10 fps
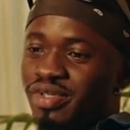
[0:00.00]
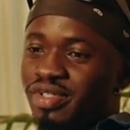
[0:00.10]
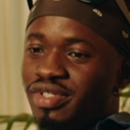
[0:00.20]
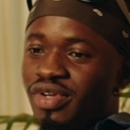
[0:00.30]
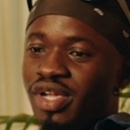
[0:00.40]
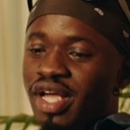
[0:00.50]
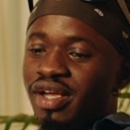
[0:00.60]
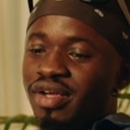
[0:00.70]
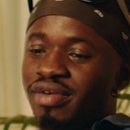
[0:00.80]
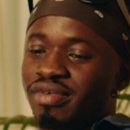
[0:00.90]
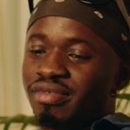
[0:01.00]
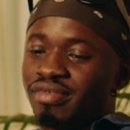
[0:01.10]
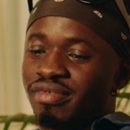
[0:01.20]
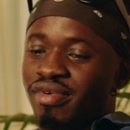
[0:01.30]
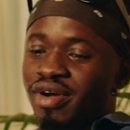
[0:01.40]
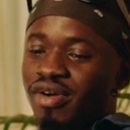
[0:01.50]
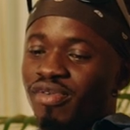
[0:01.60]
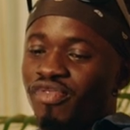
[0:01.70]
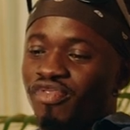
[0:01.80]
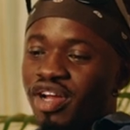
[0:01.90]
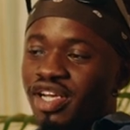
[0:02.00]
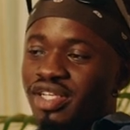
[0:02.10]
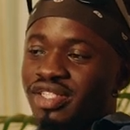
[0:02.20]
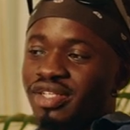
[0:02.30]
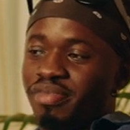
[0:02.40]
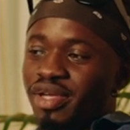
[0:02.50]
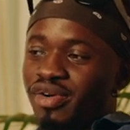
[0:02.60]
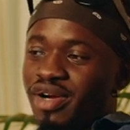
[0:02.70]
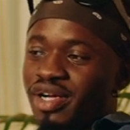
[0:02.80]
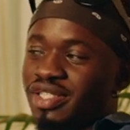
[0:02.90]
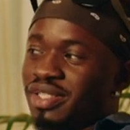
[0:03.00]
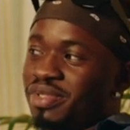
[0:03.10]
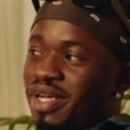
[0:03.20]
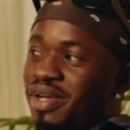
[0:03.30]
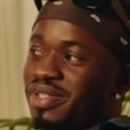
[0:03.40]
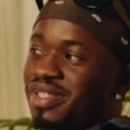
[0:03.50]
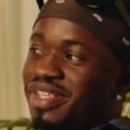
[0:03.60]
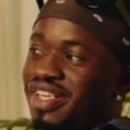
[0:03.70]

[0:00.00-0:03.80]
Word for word: So, like, funny to be around sometimes.